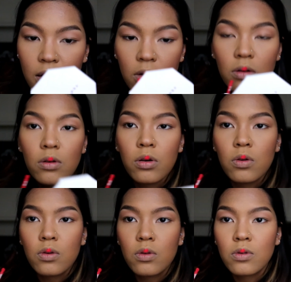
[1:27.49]
Woo!
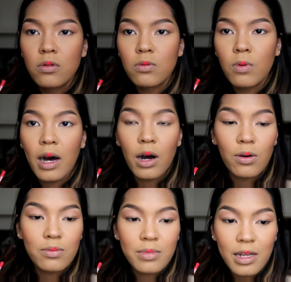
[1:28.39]

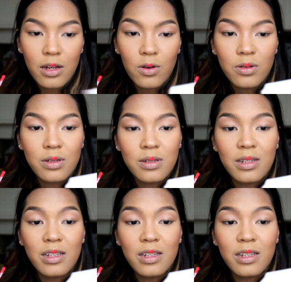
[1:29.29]
Wow, that looks